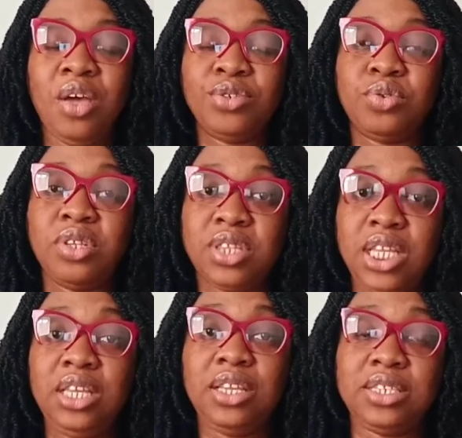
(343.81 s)
So the
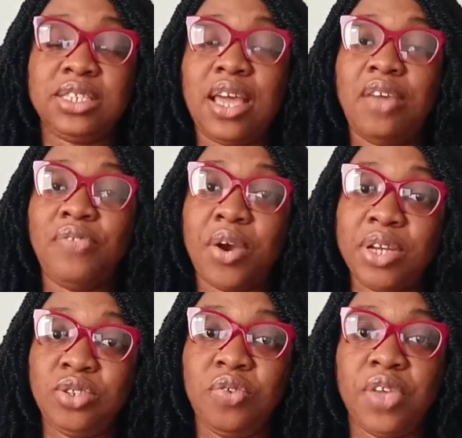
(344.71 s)
thing is there are a
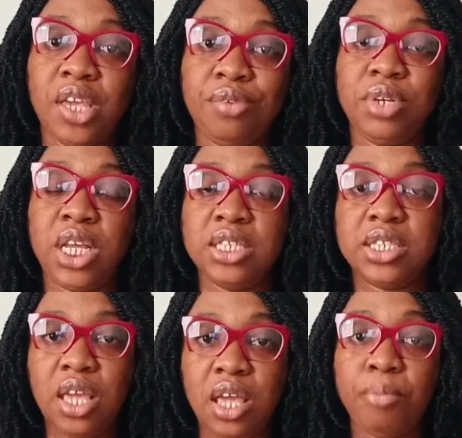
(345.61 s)
variety of cake
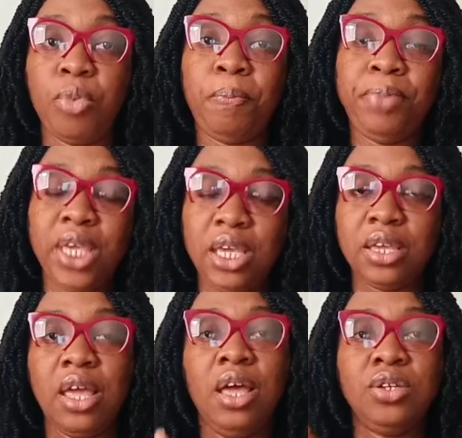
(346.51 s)
ingredients here, but
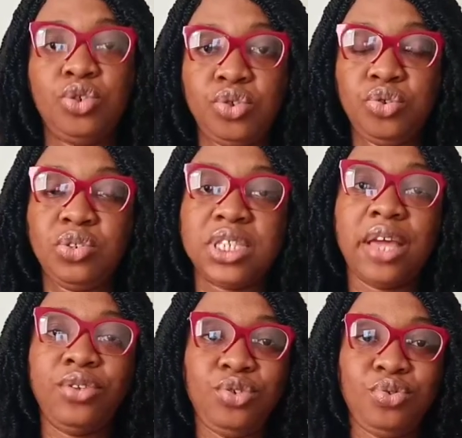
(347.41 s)
pick, choose
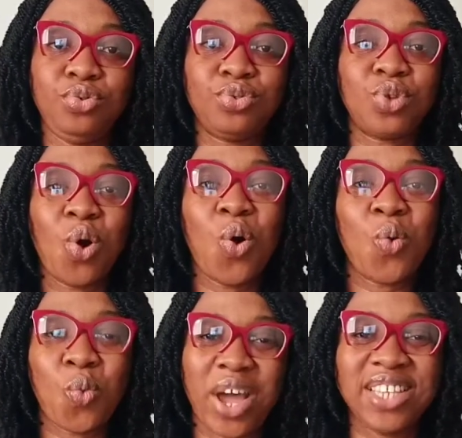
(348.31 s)
and use
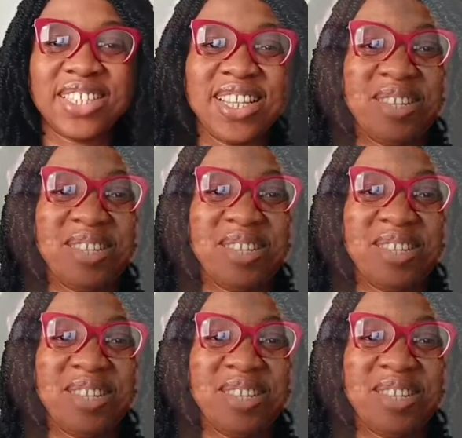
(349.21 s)
wisely.